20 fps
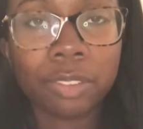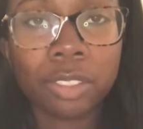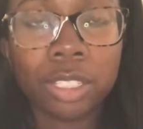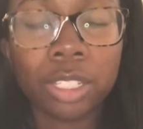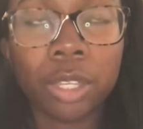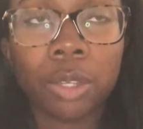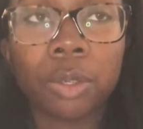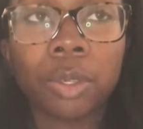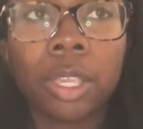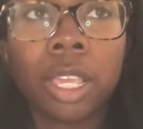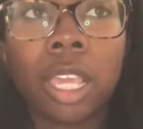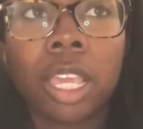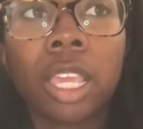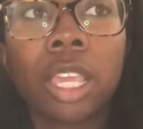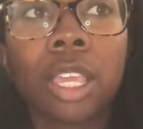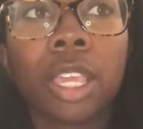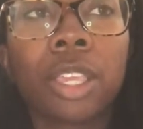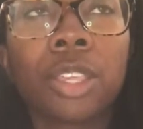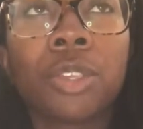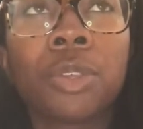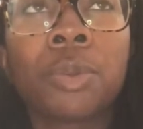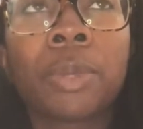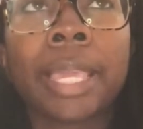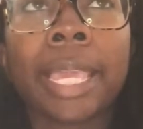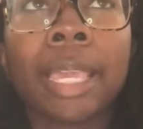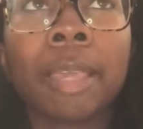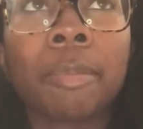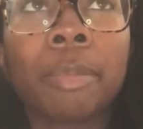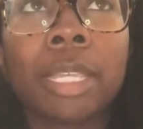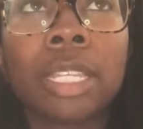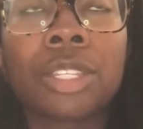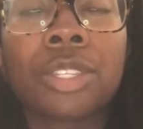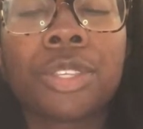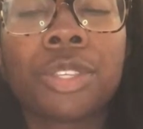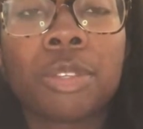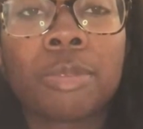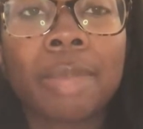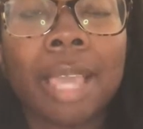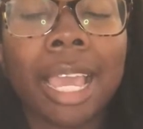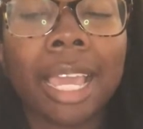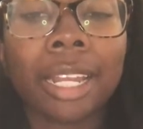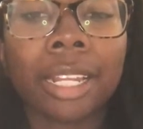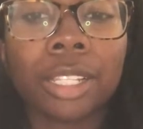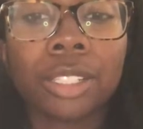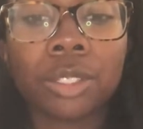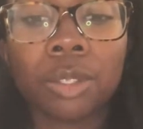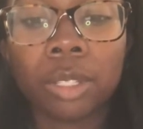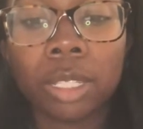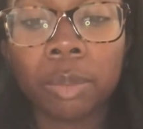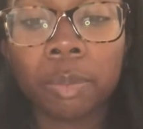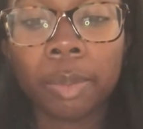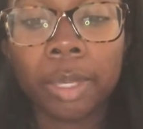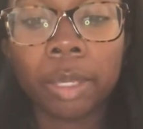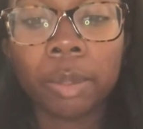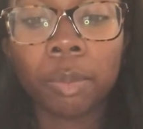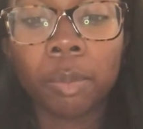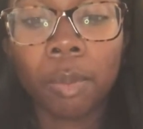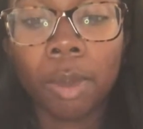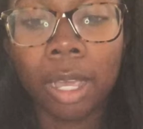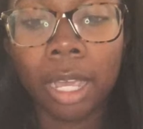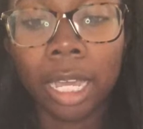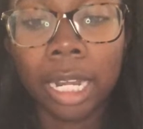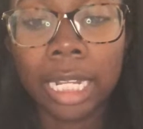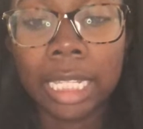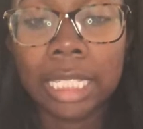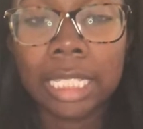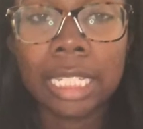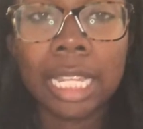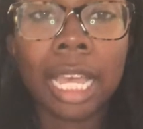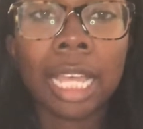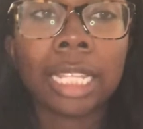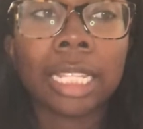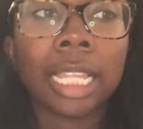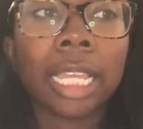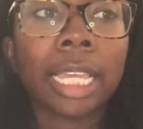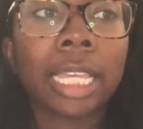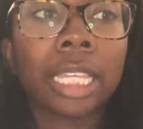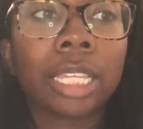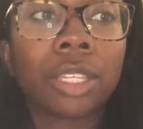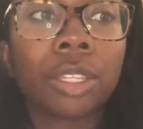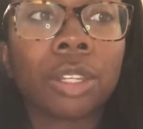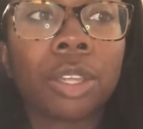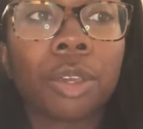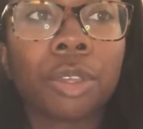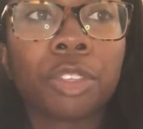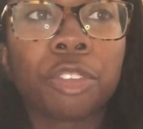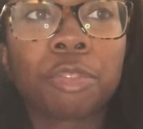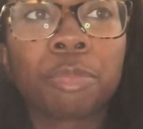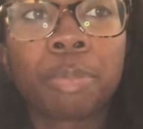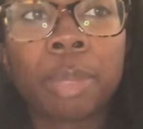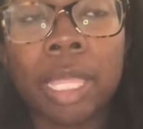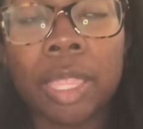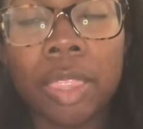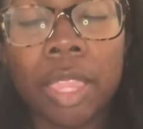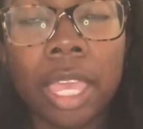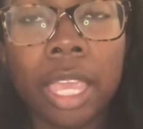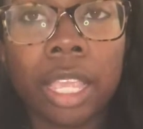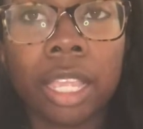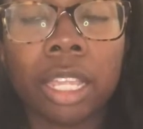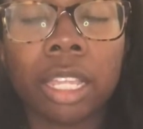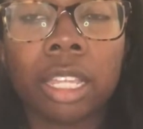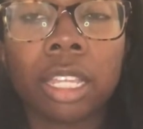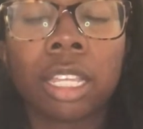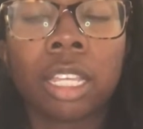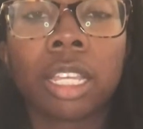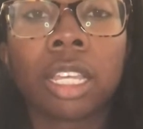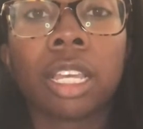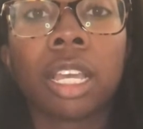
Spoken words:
So you can't be too mad, and it's only week 1. It's not like, you know, you've been there